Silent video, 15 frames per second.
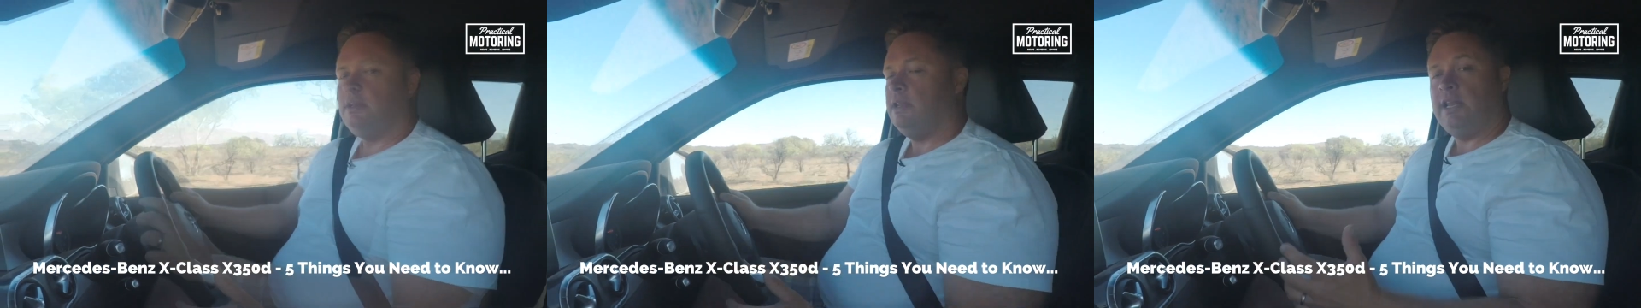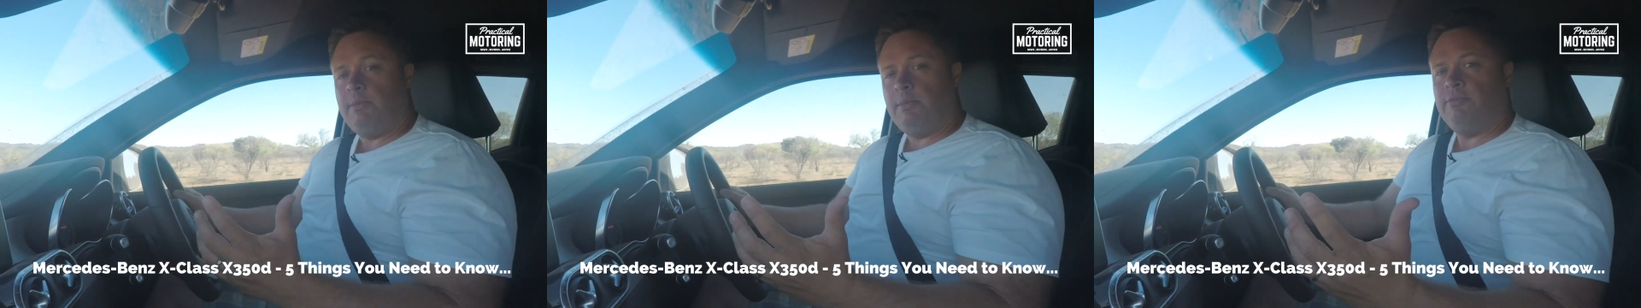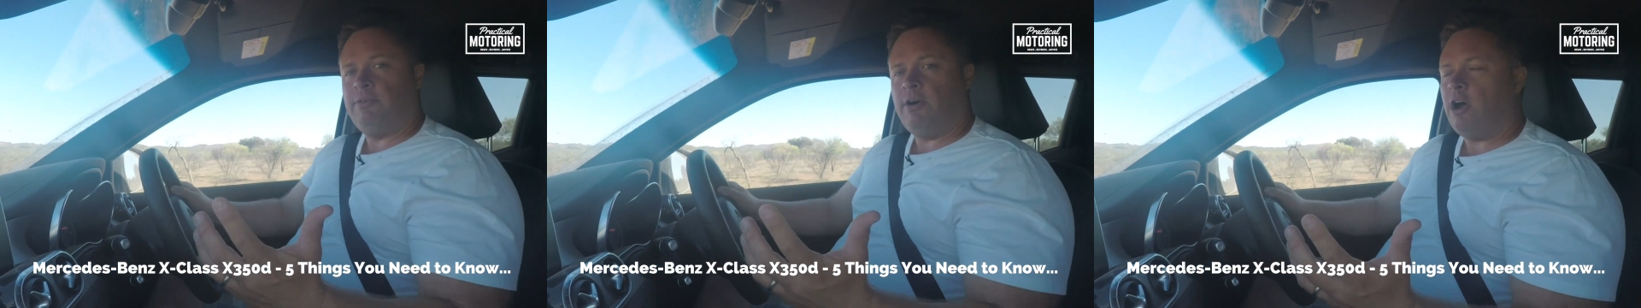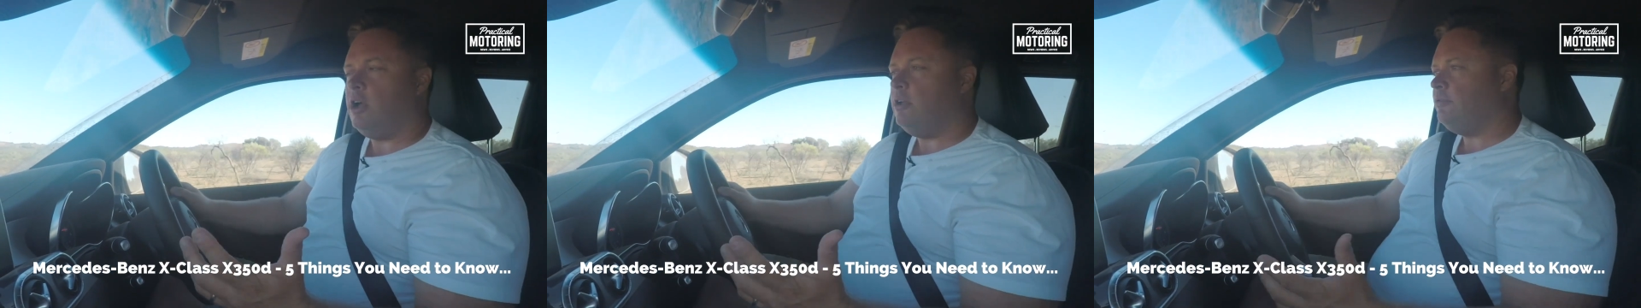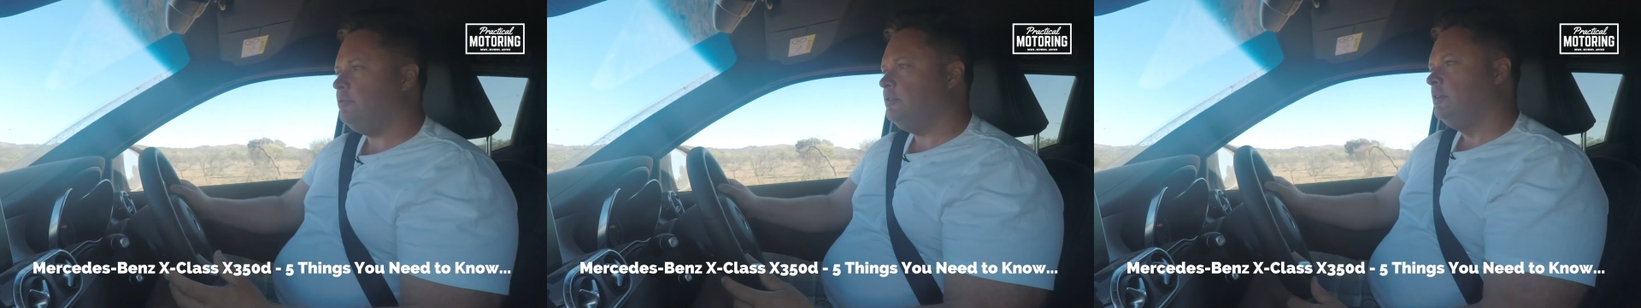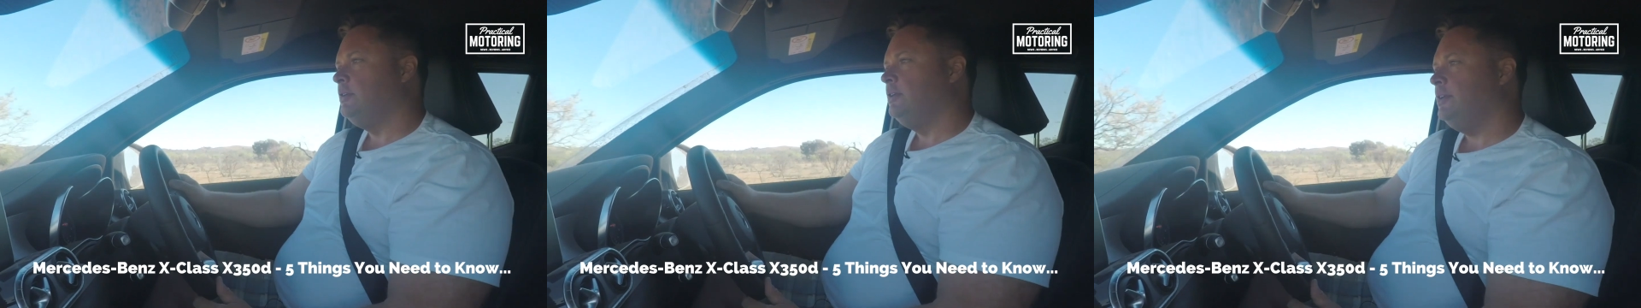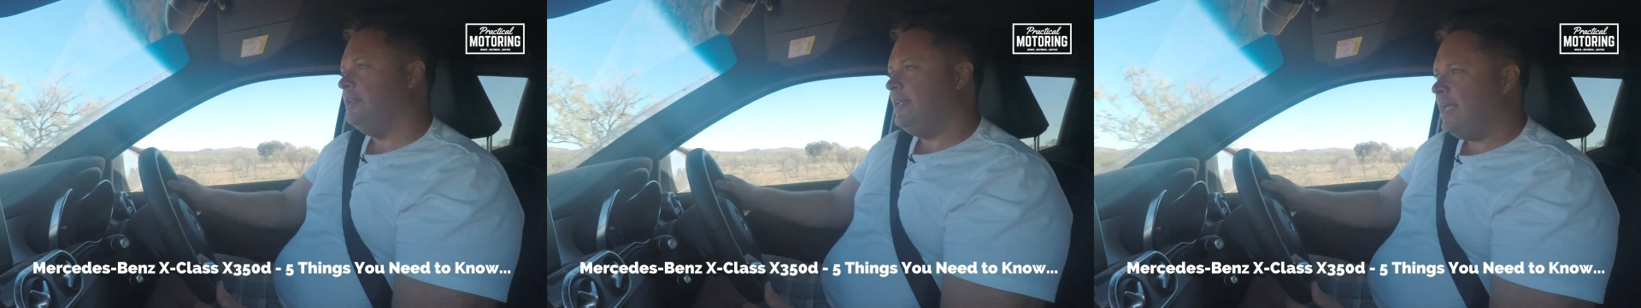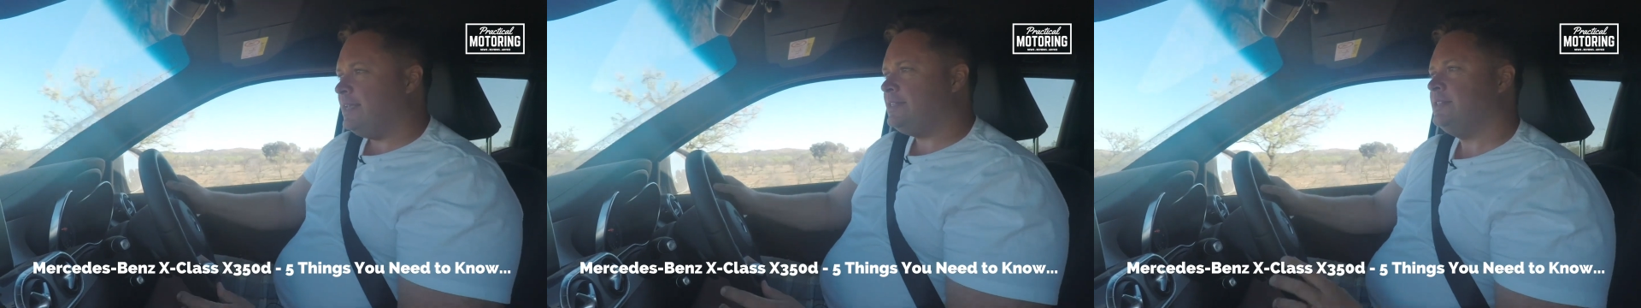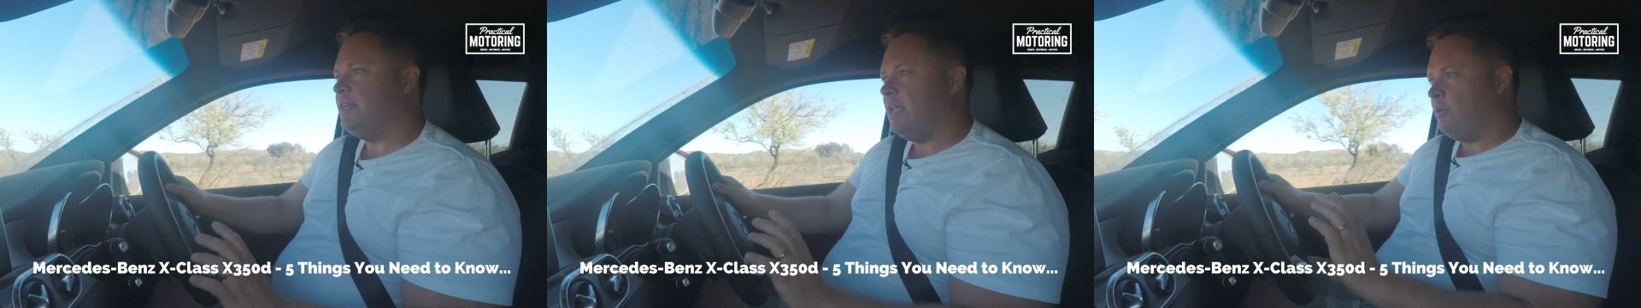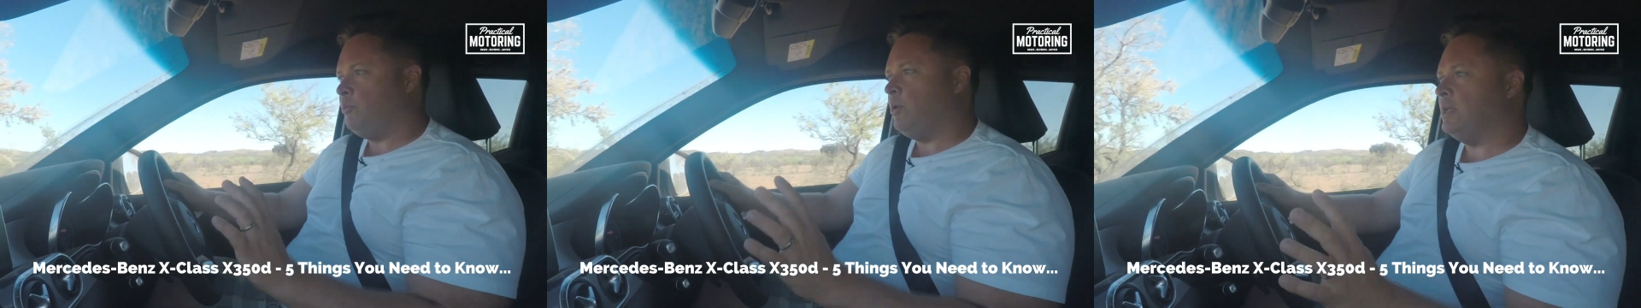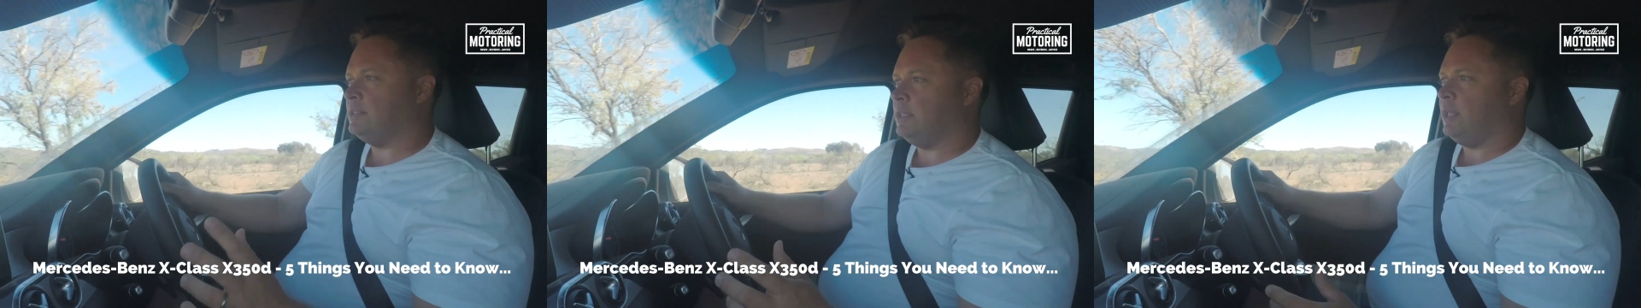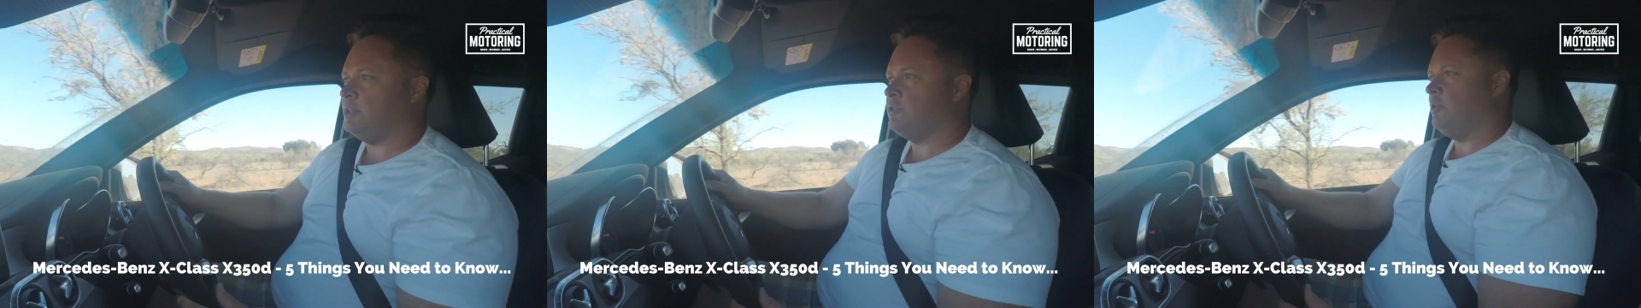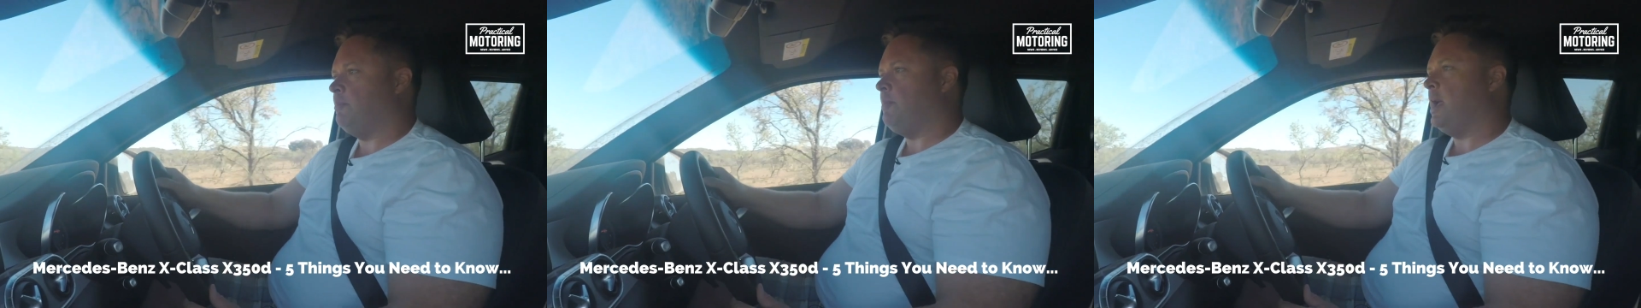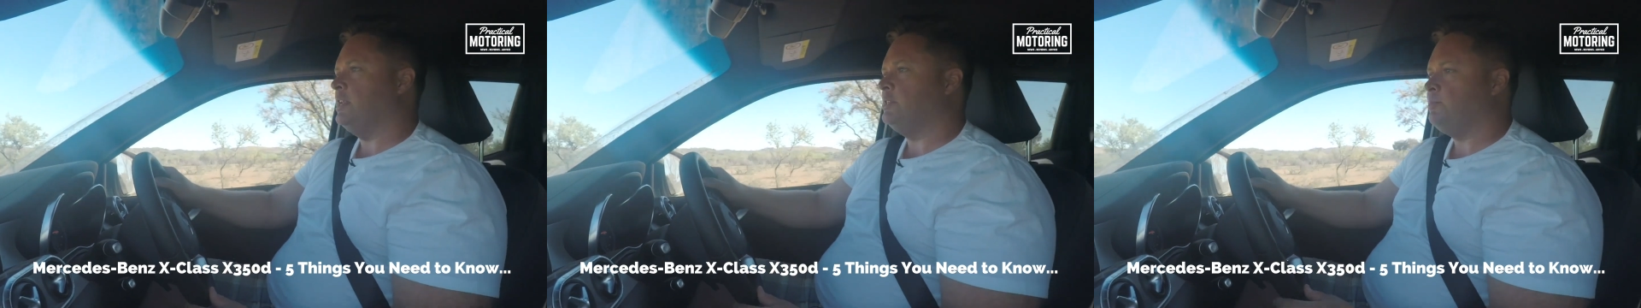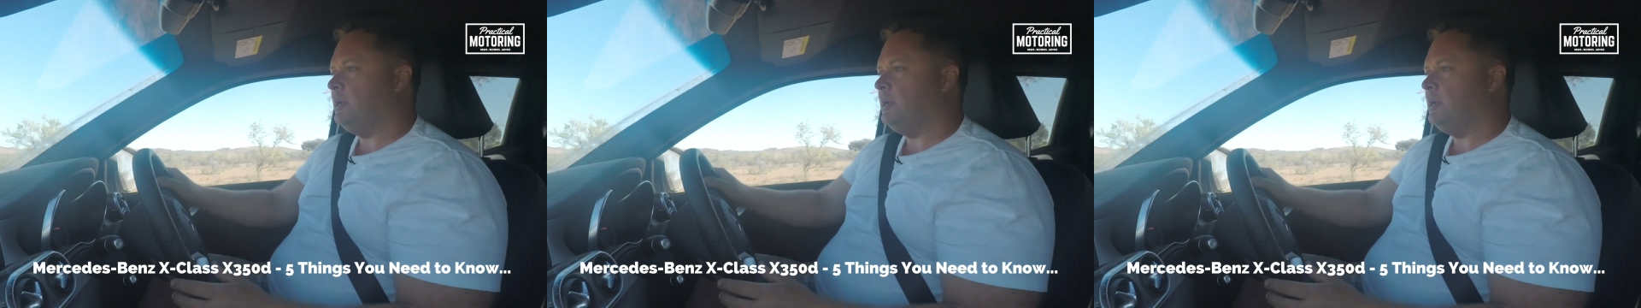Number five, yes, it wears a luxury badge,